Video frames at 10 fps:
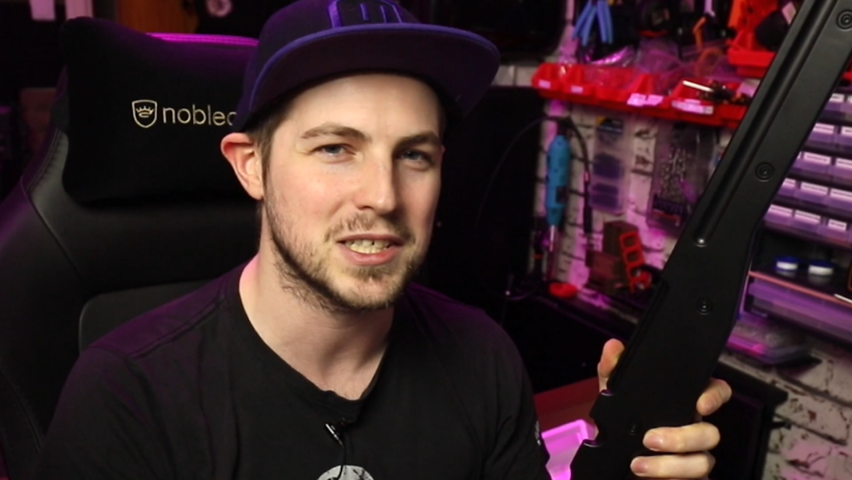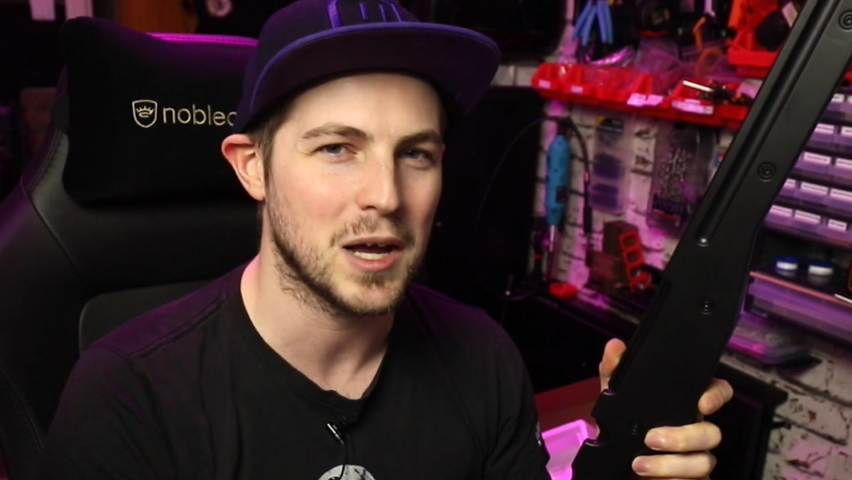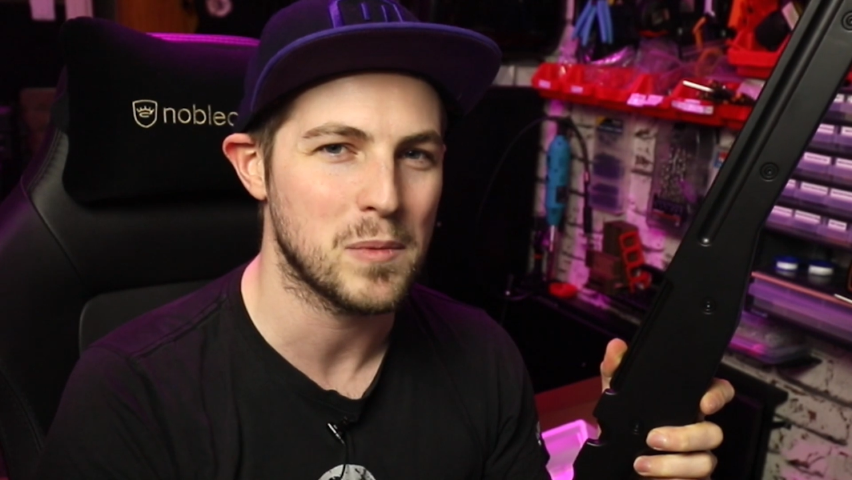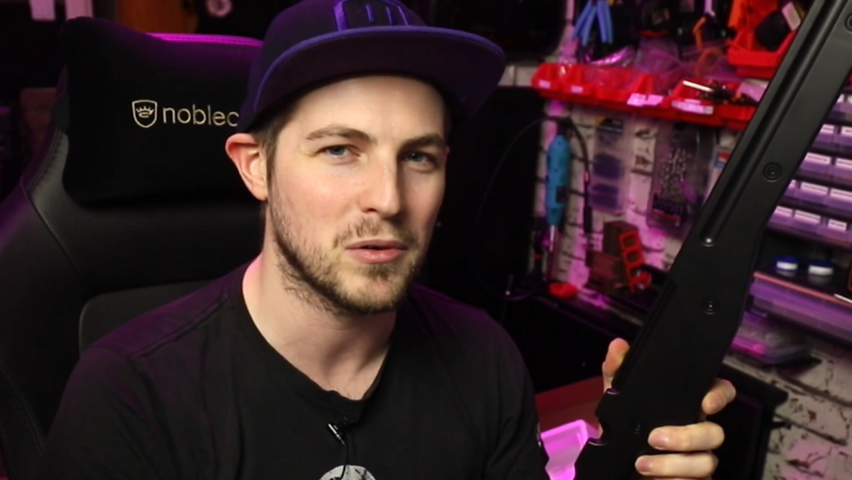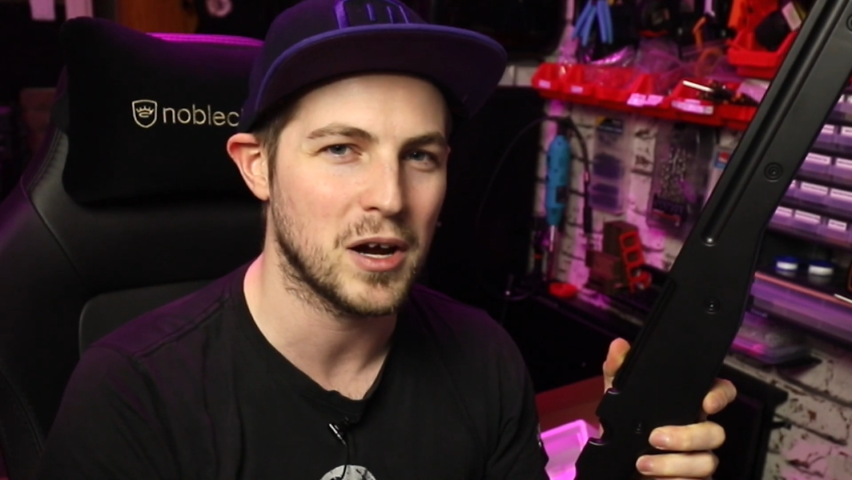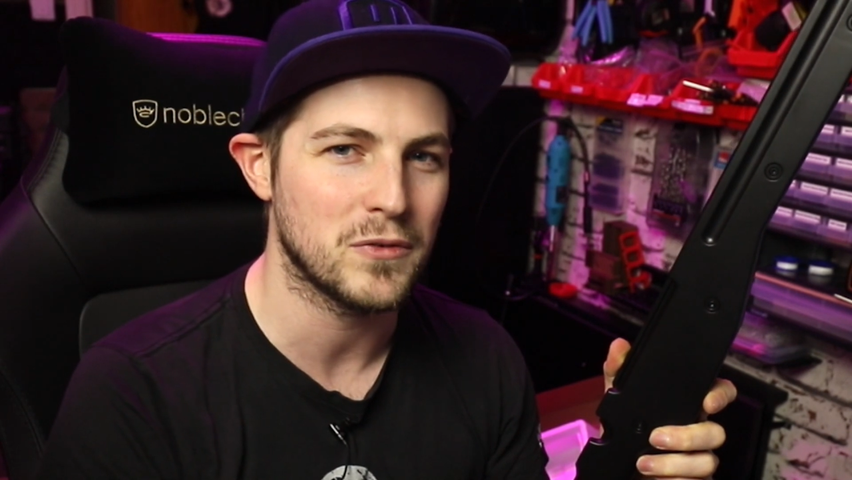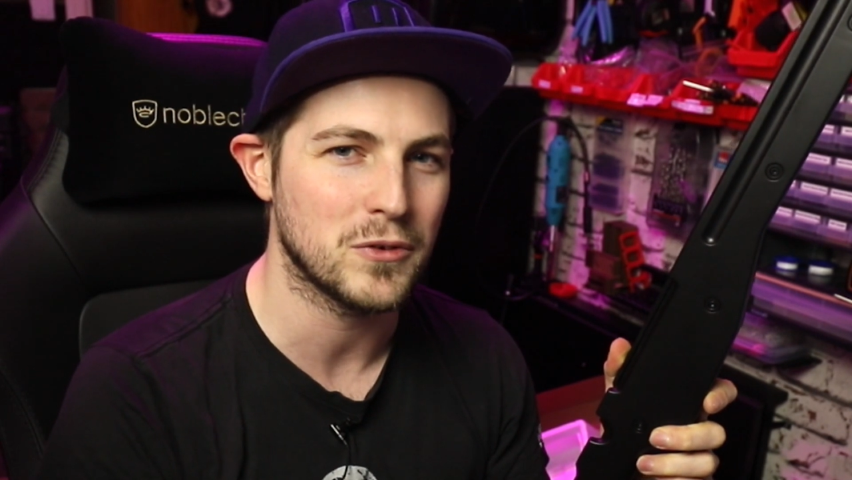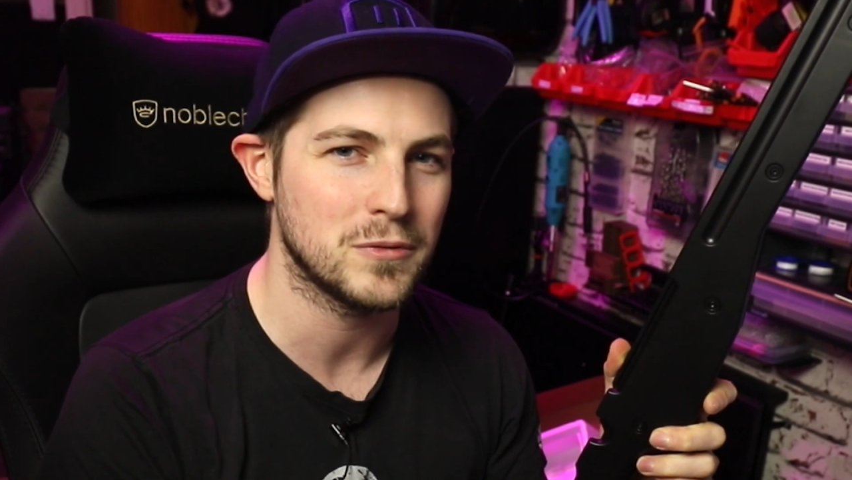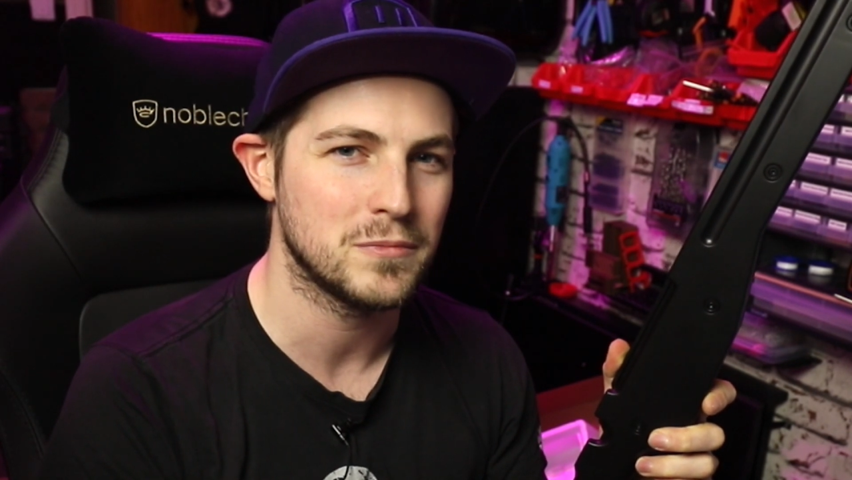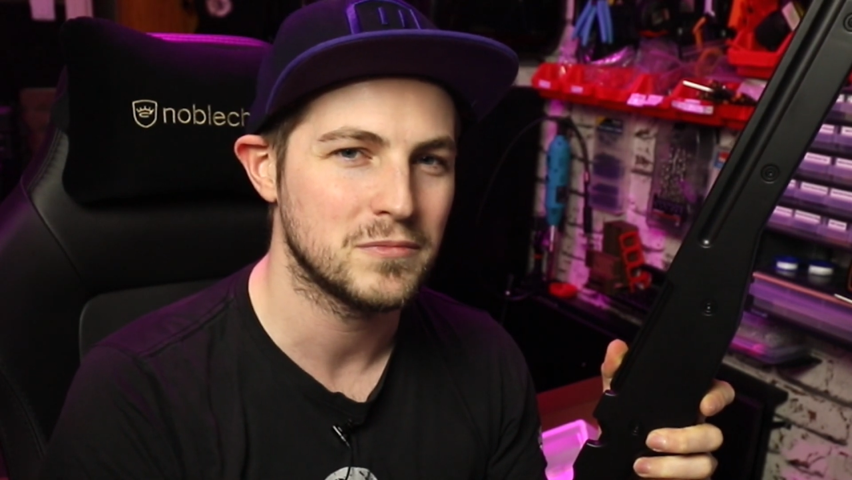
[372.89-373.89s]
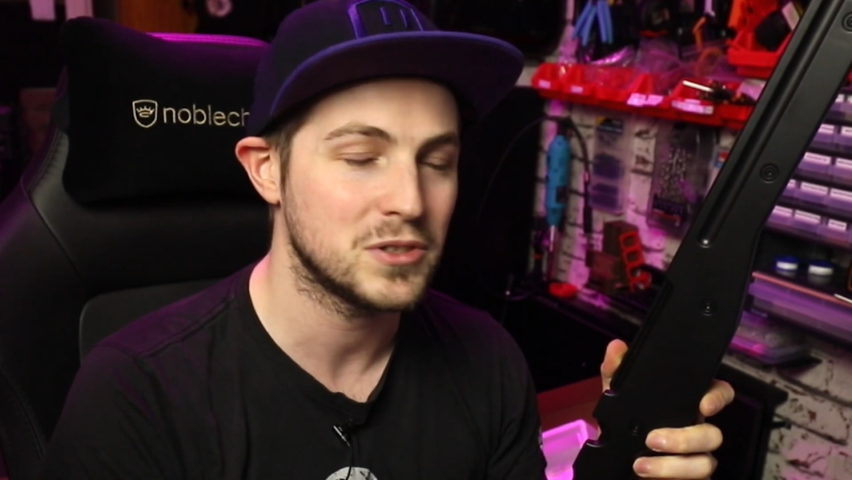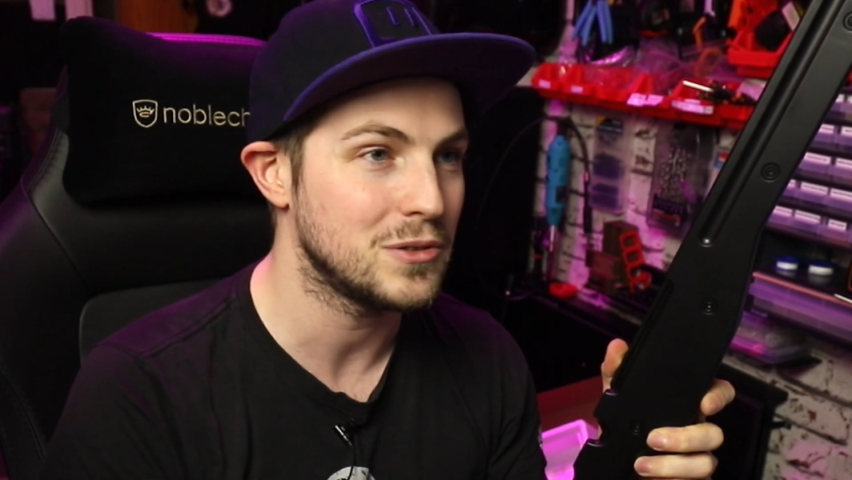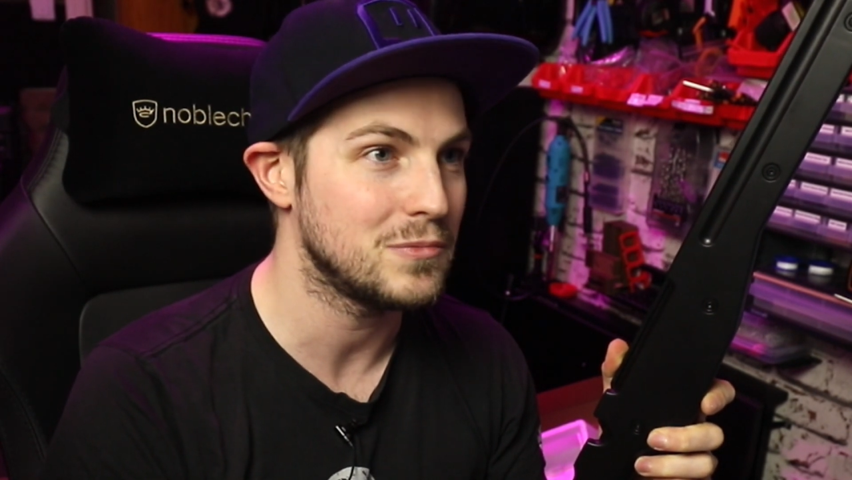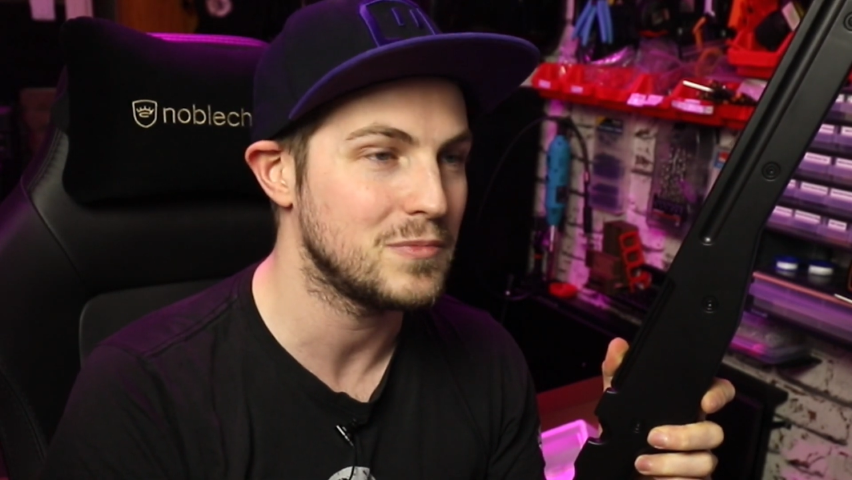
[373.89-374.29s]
sniper rifle. So